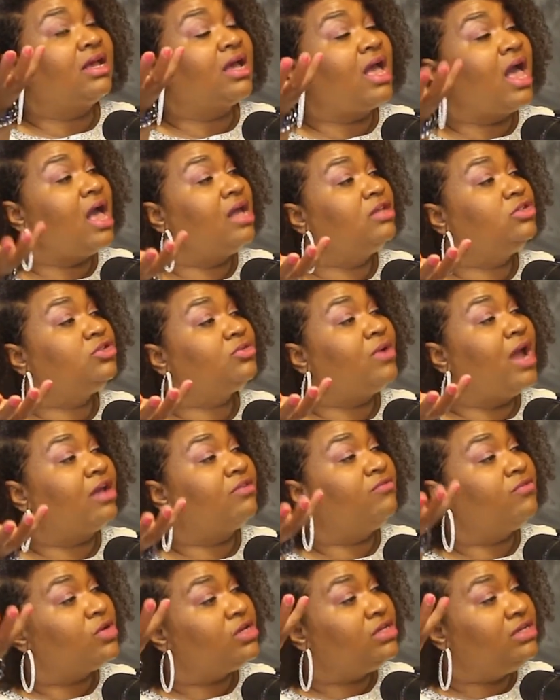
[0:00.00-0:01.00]
the
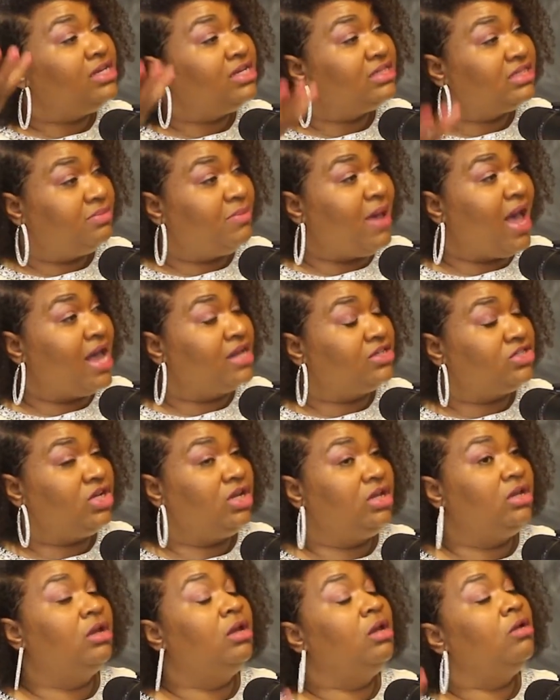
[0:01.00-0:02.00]
contract for
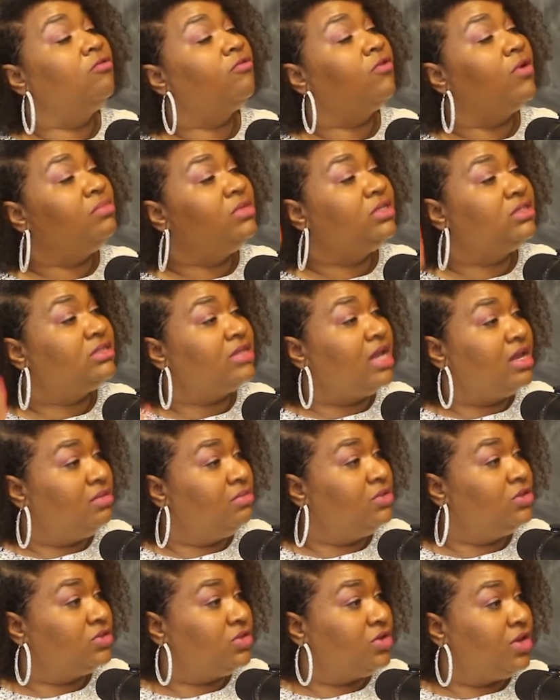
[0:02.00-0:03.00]
dispatching from the state
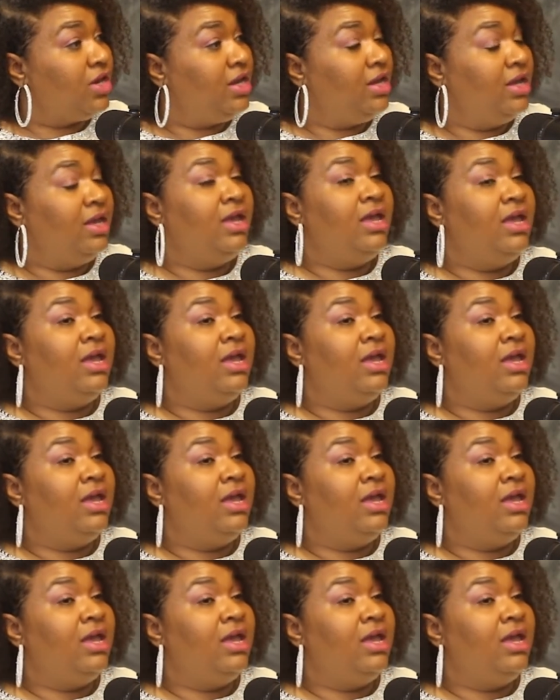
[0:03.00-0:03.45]
of Missouri.